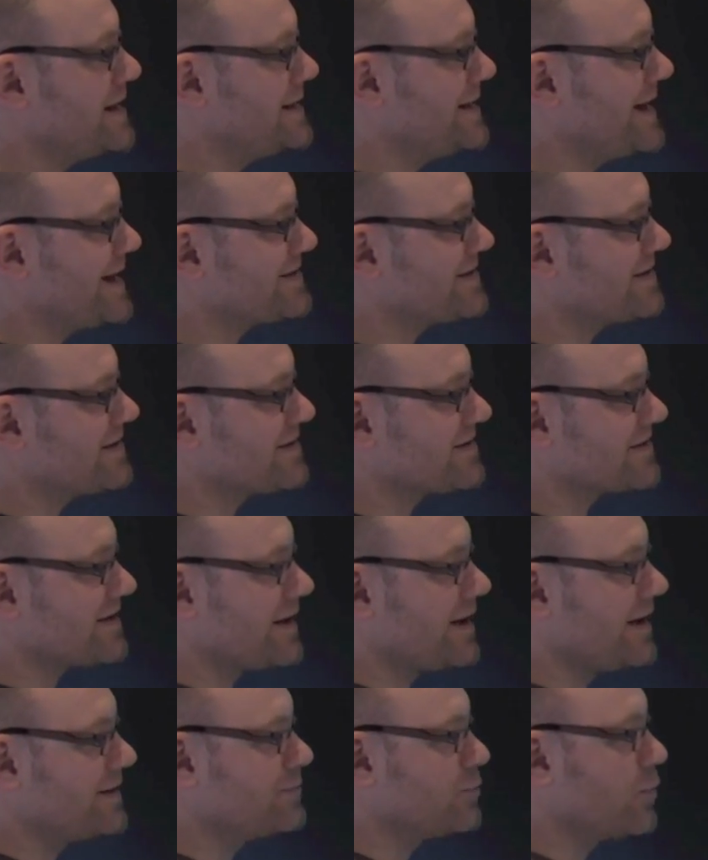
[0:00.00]
letters
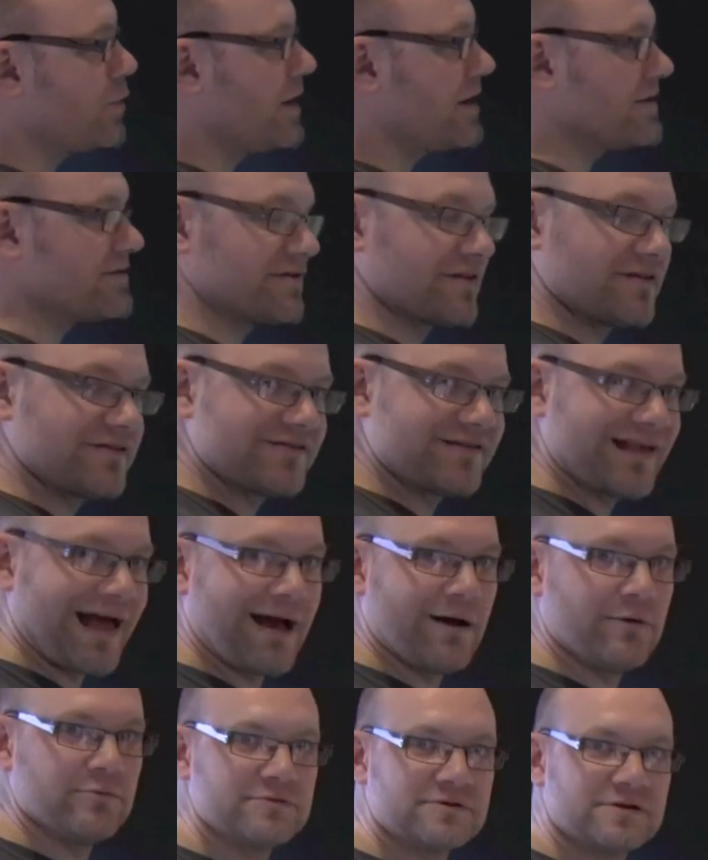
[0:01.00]
and words
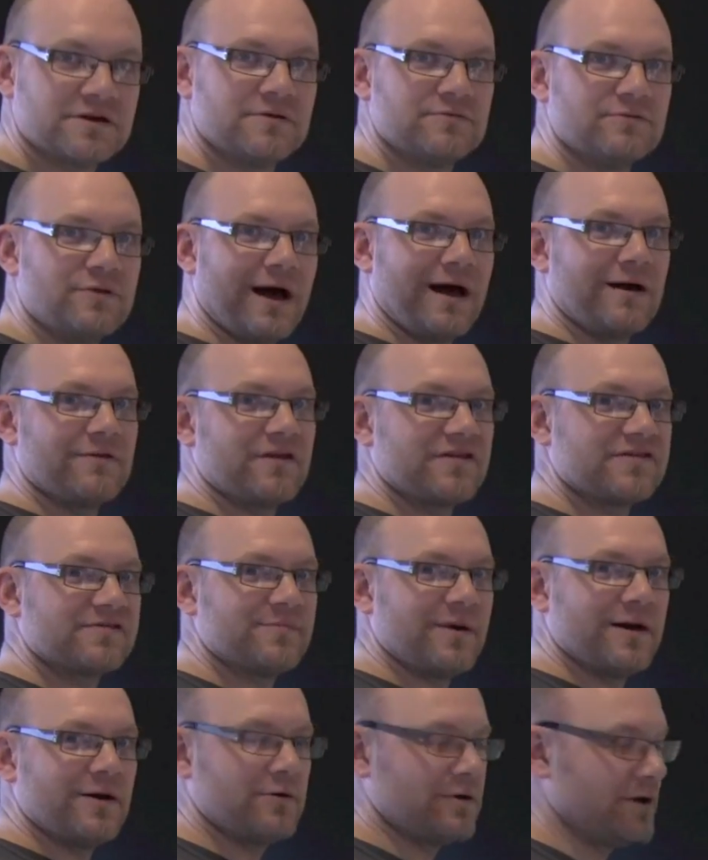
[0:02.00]
sound, not how they're
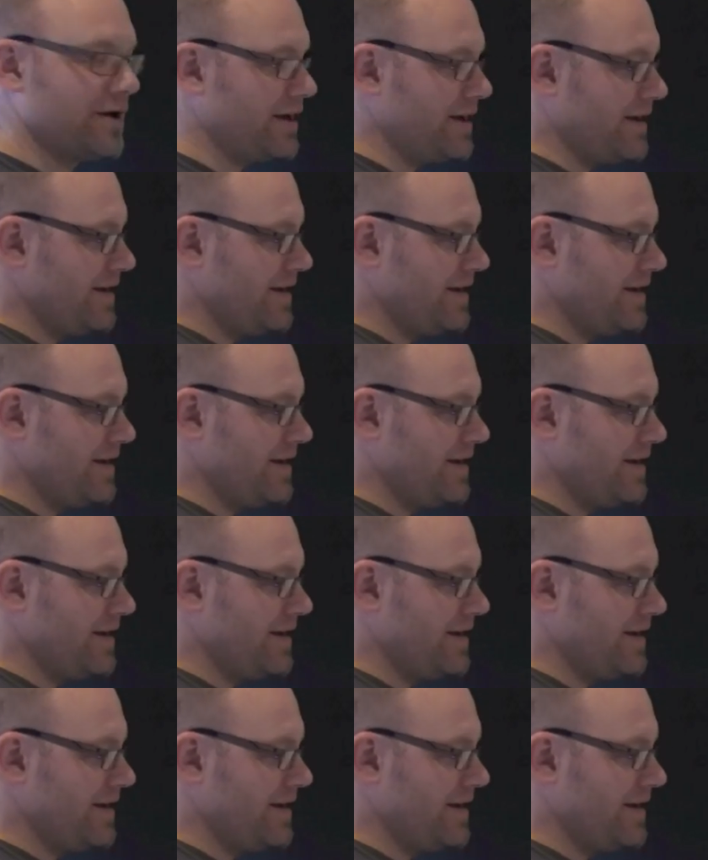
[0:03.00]
spelt.